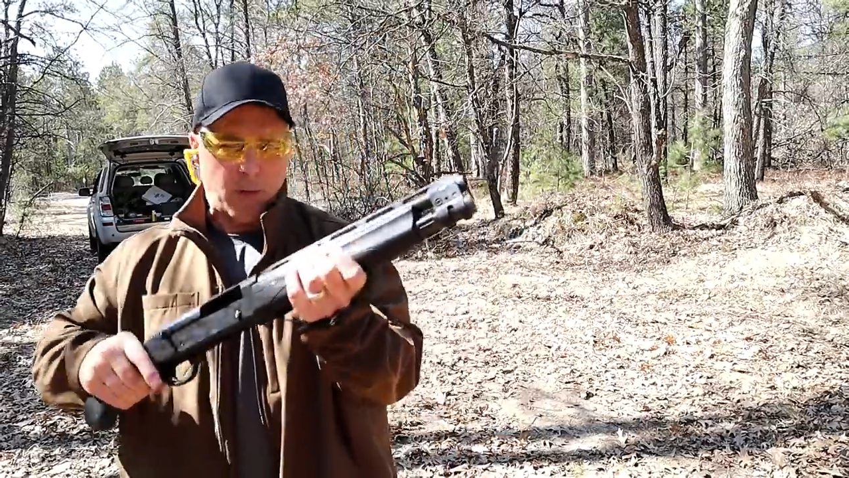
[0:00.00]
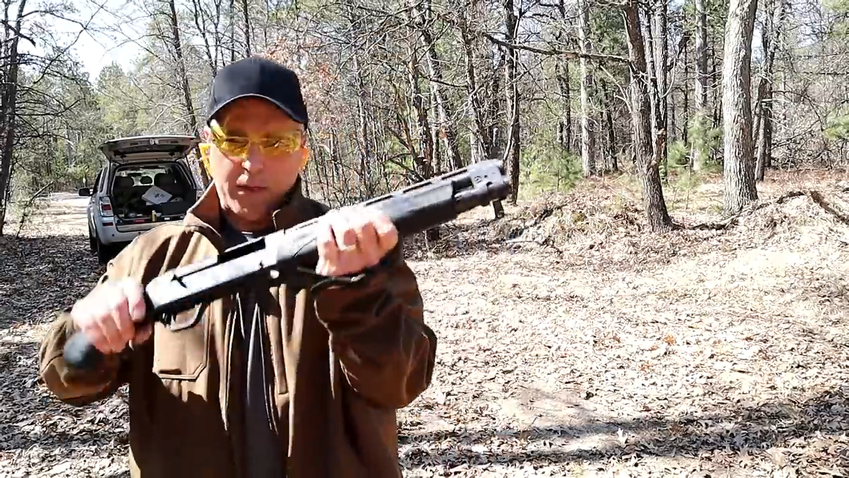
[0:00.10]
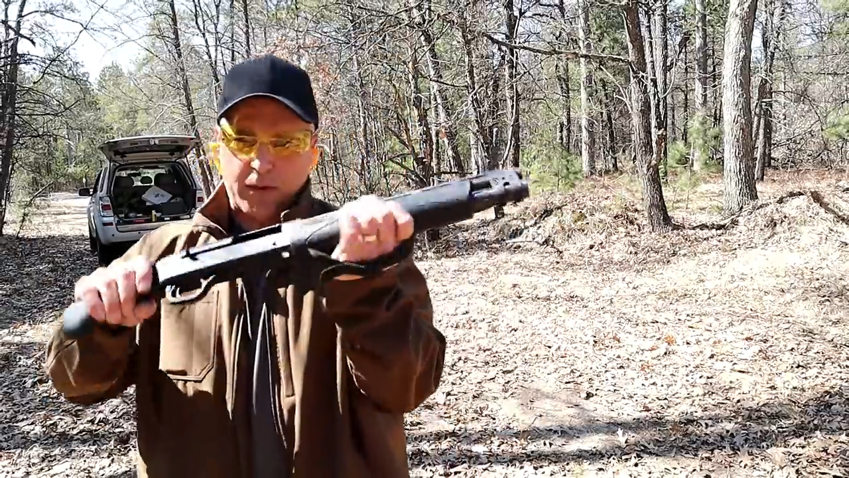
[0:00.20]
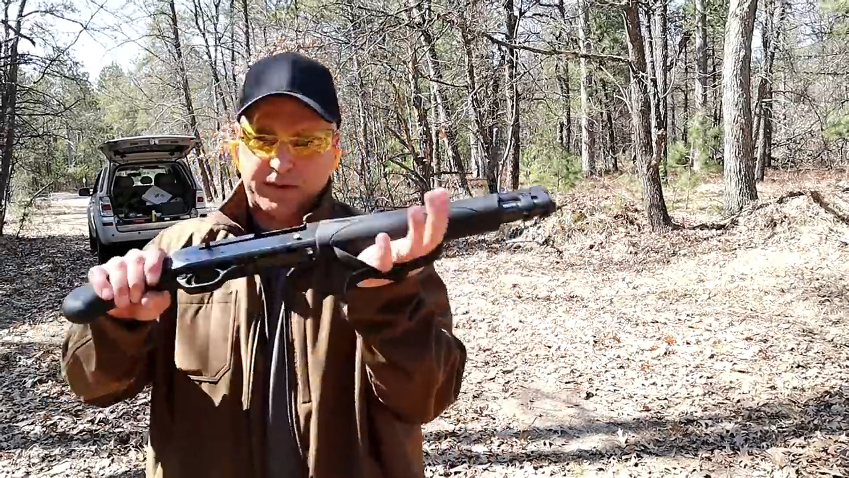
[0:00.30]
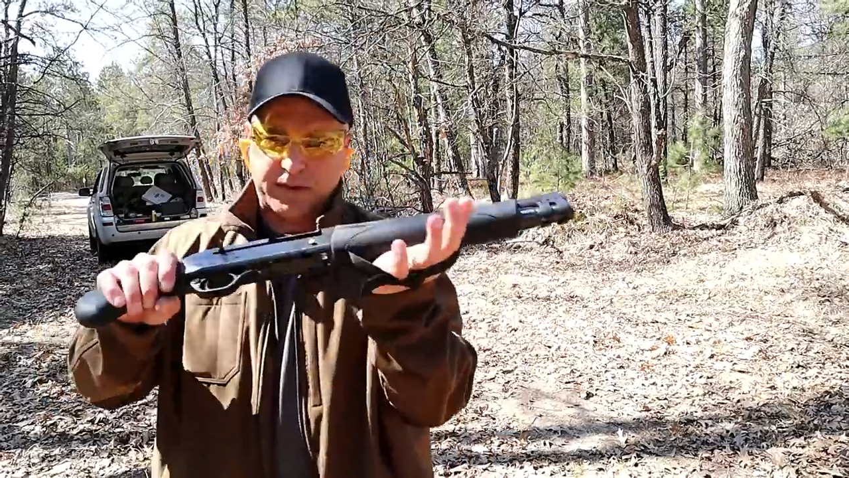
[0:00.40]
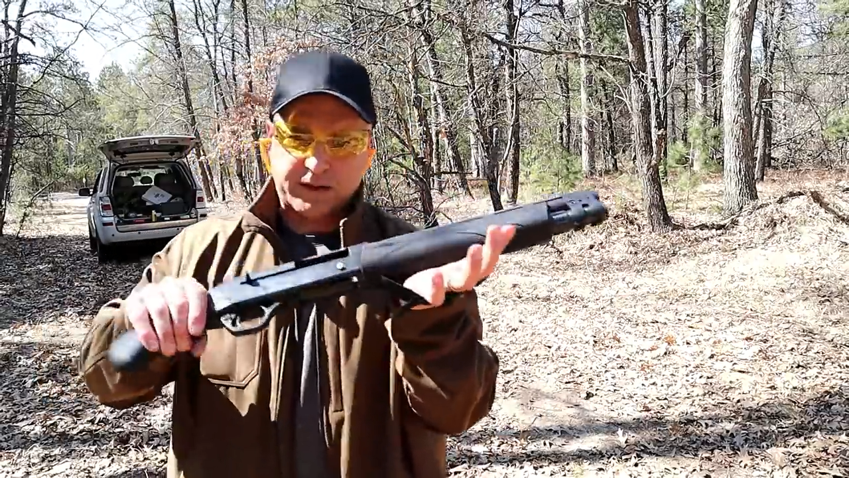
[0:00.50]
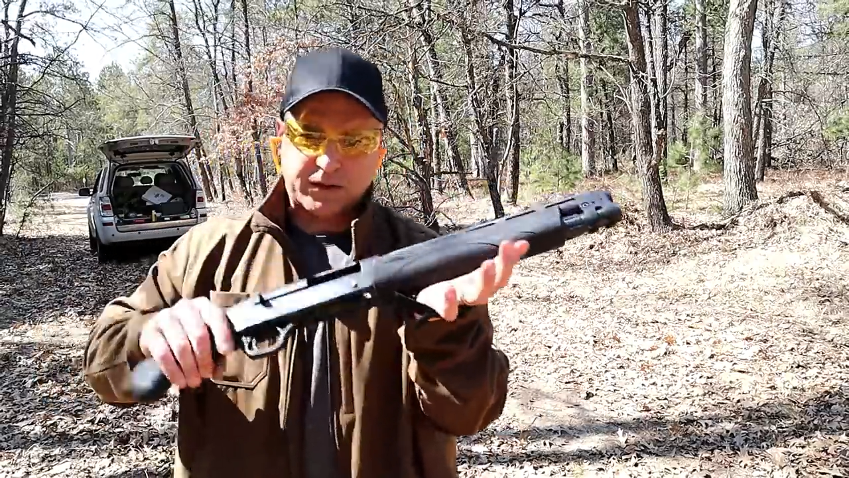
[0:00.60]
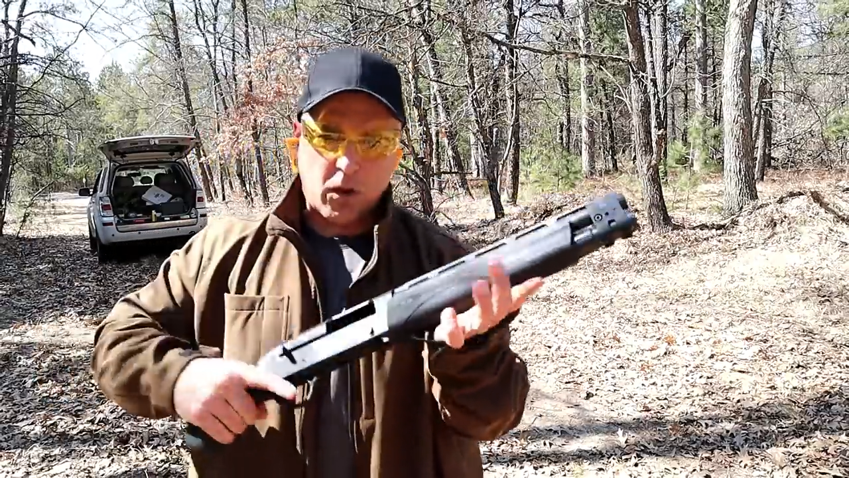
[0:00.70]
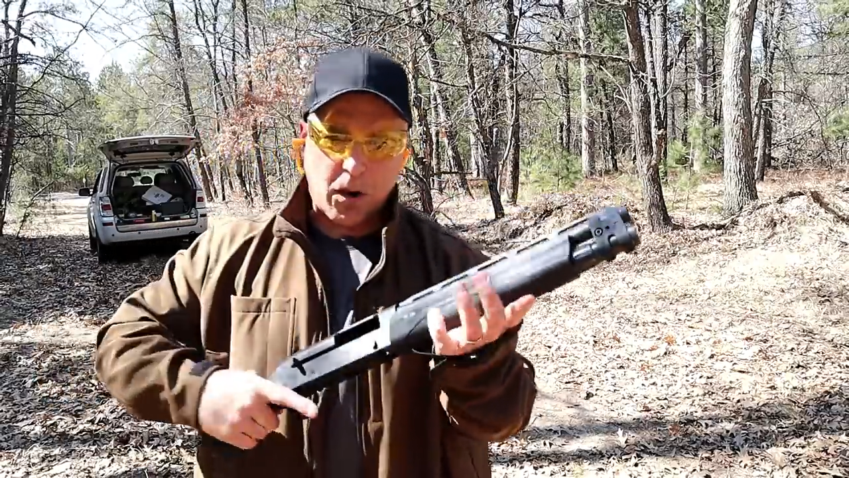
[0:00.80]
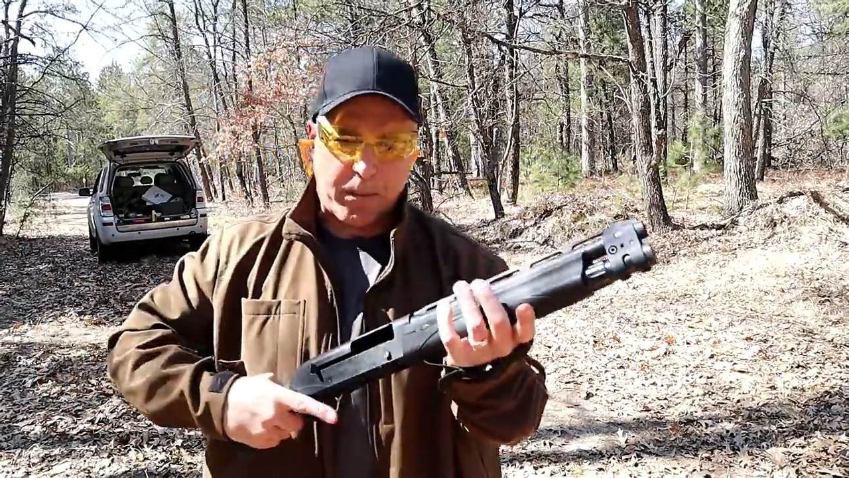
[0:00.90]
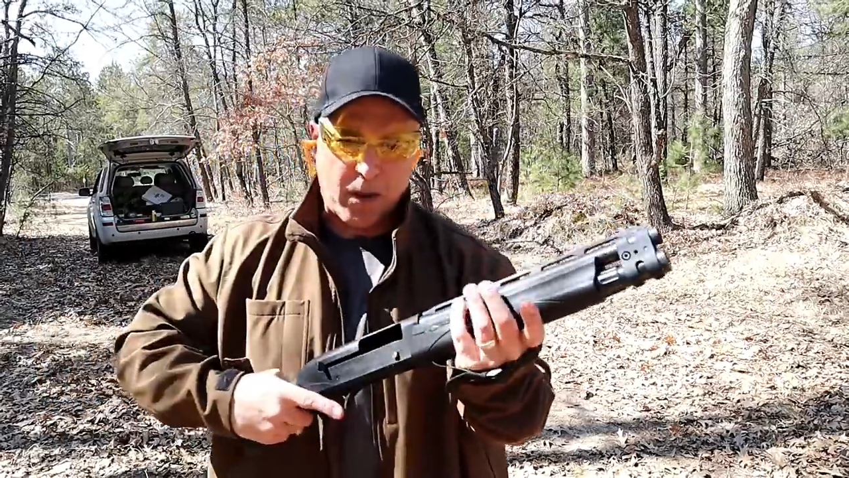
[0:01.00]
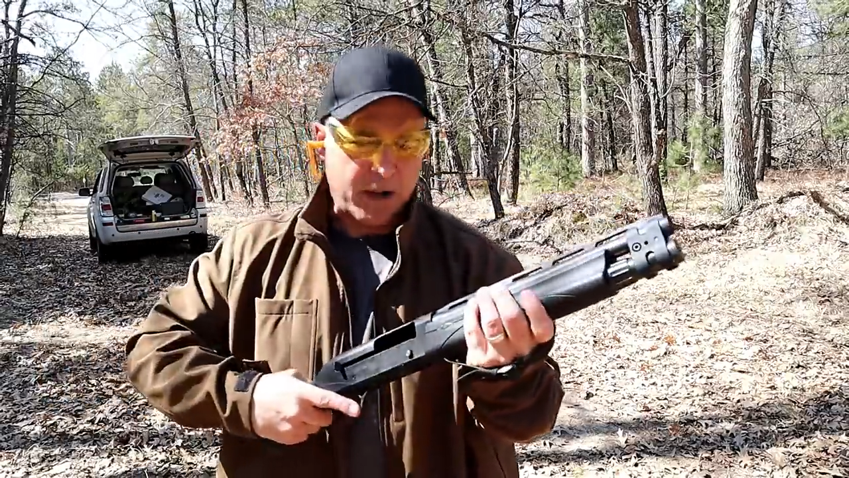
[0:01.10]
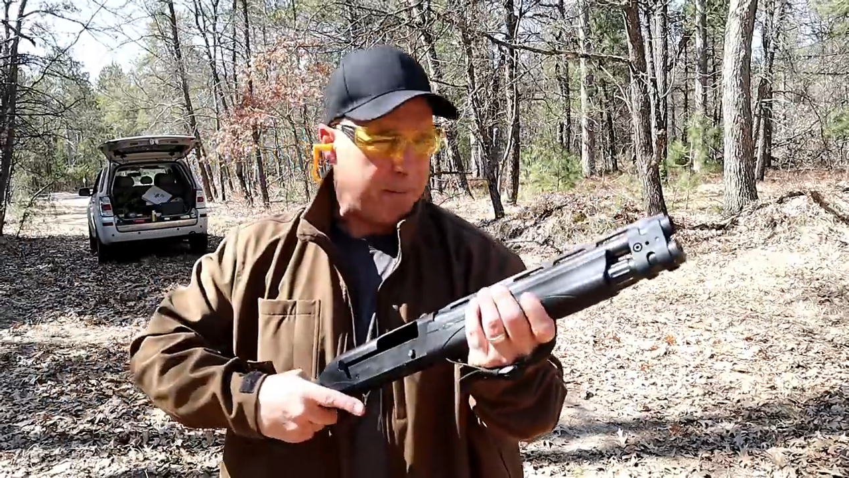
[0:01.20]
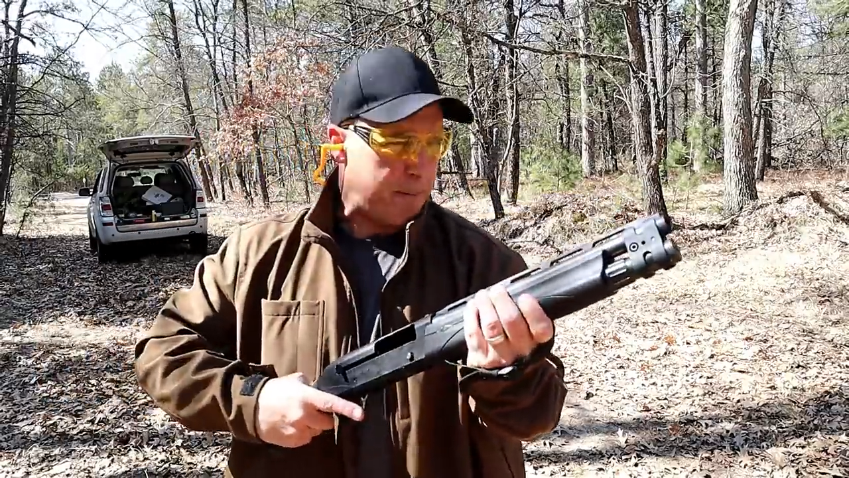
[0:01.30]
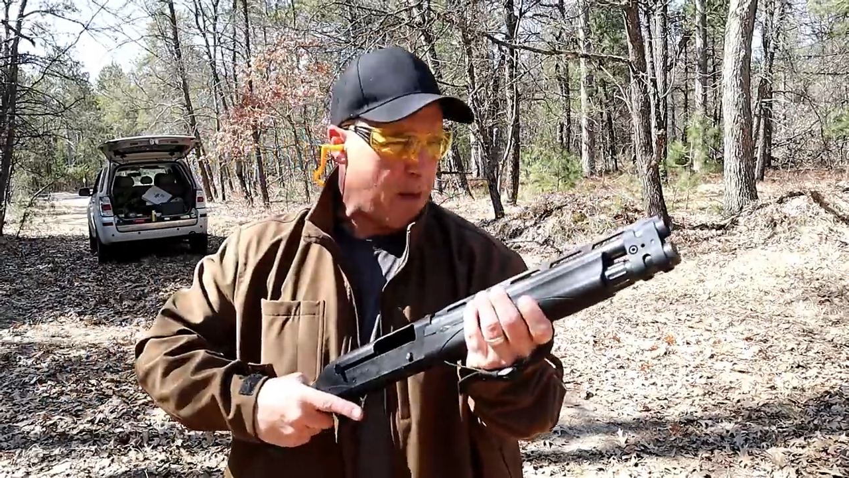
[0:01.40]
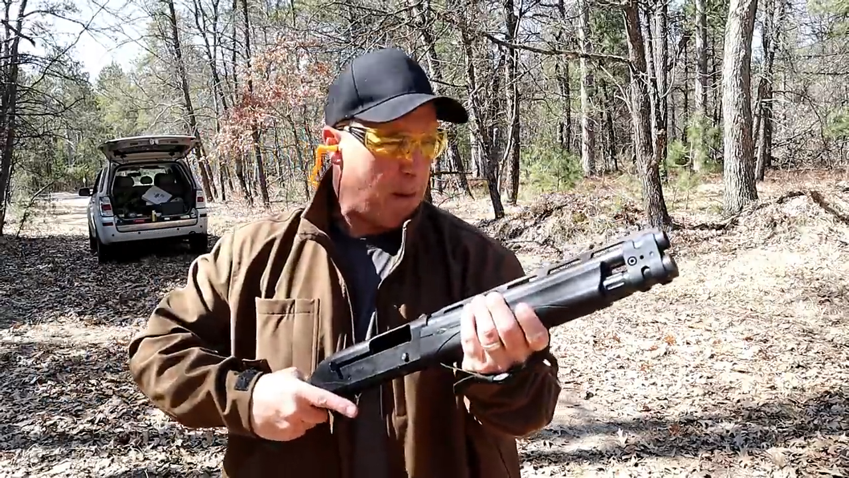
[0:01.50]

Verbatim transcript: whether it's this or a pump,